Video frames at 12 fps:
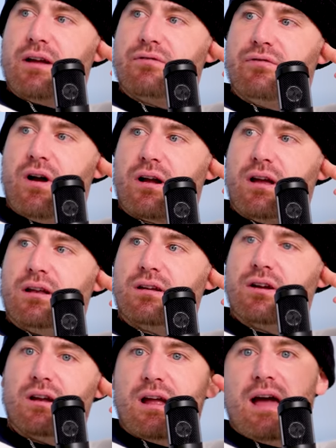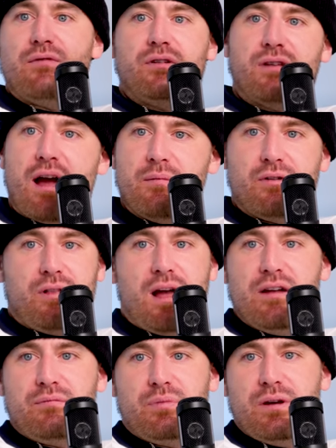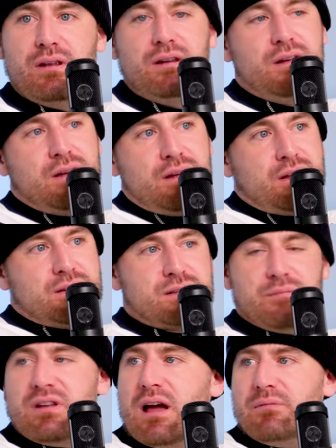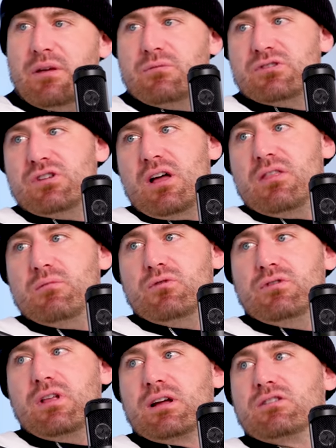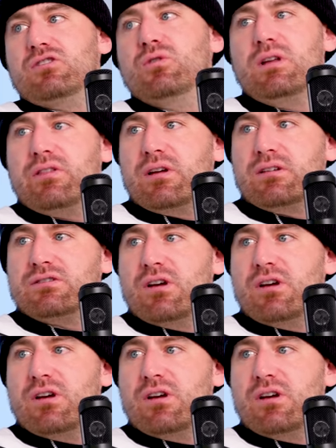like fucking gonna have the time of their life, but sometimes I'm just not in the mood to like do anything.